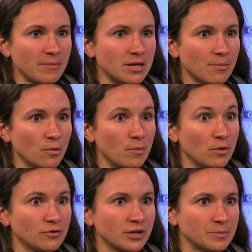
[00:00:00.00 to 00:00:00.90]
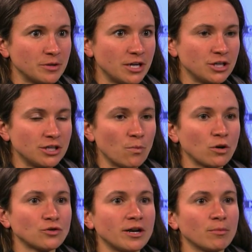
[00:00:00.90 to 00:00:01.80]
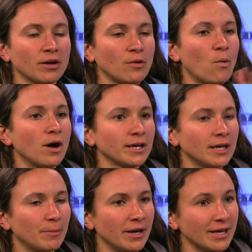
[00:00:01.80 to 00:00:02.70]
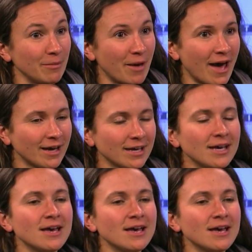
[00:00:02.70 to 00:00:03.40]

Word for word: the number one mode of transportation we're trying to bring the walking and biking back